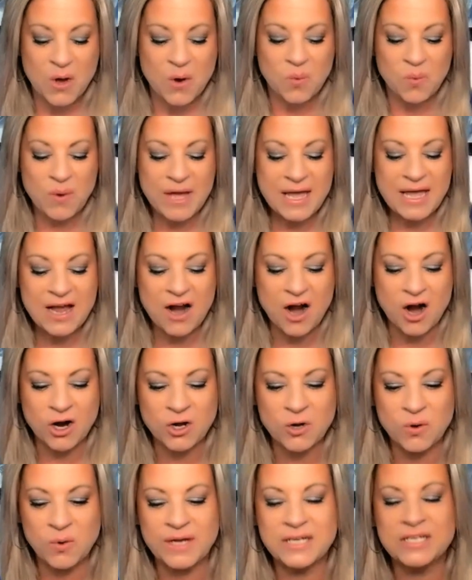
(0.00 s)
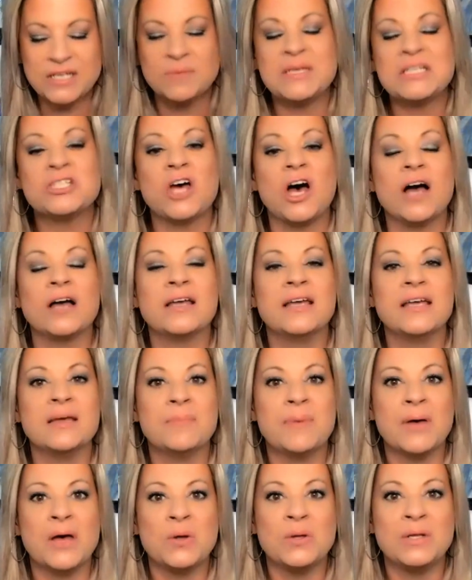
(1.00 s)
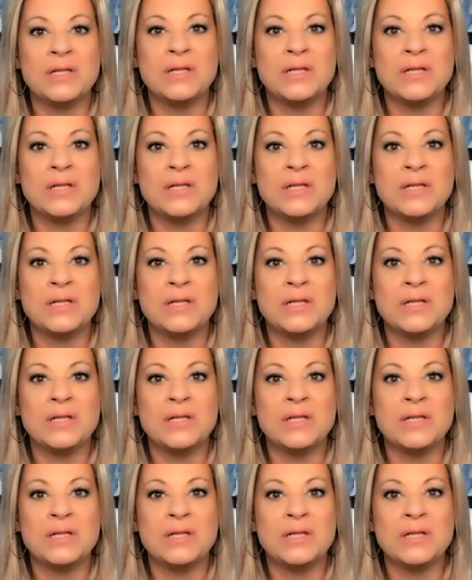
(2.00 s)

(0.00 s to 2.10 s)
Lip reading: We are going to be talking about